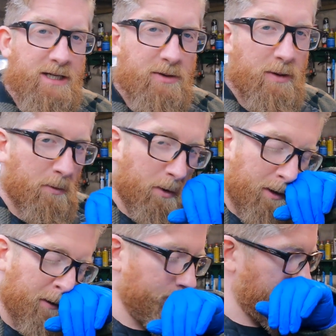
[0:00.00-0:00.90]
didn't quite
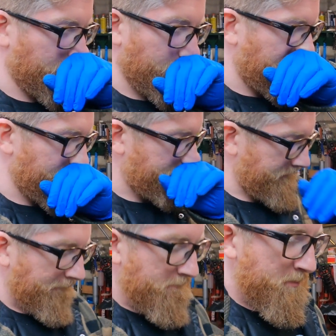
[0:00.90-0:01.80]
work.
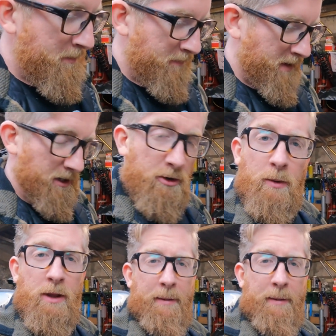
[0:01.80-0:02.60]
I don't know what